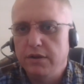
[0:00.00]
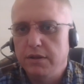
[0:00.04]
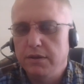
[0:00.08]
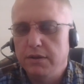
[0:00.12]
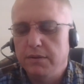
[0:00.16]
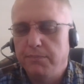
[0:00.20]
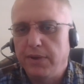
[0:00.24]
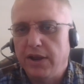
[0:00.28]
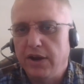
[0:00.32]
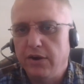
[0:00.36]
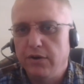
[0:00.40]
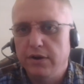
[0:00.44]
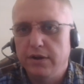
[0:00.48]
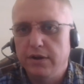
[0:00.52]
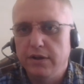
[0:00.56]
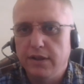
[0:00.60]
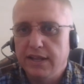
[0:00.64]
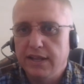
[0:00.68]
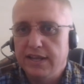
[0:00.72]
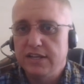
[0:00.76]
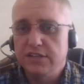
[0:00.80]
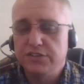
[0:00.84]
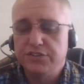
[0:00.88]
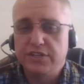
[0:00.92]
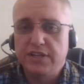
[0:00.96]
and the parent
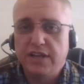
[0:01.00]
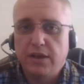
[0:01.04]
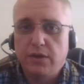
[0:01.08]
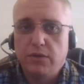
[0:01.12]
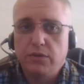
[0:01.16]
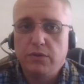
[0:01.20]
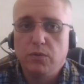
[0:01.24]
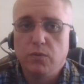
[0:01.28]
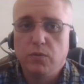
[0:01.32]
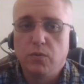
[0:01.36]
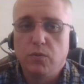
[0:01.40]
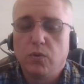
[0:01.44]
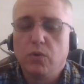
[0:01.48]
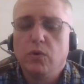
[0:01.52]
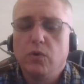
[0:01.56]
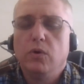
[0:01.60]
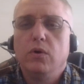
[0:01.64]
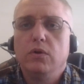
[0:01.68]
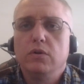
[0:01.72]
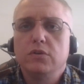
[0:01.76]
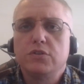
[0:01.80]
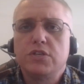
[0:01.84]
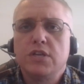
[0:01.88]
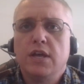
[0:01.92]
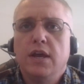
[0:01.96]
lays down the
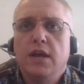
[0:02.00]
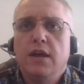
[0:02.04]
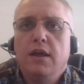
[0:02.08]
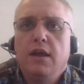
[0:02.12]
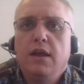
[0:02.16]
rules.